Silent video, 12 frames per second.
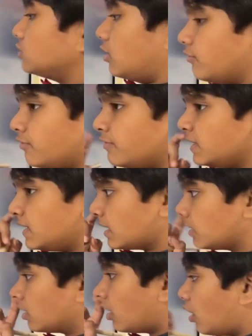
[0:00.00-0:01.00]
of v
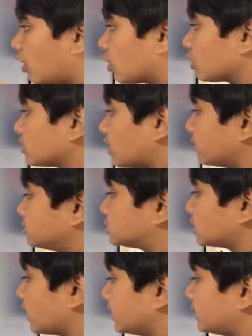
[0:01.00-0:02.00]
and r times
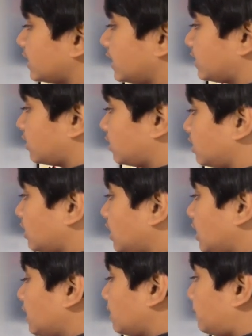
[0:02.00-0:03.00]
sine theta.
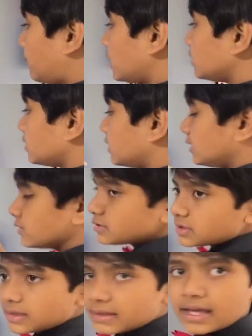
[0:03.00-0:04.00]
But here's
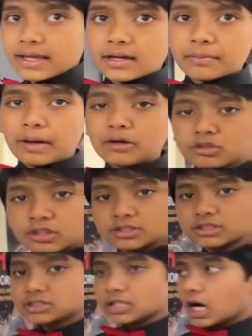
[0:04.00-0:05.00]
the thing about the
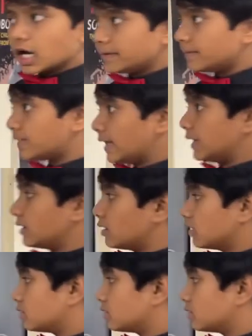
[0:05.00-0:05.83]
sine theta.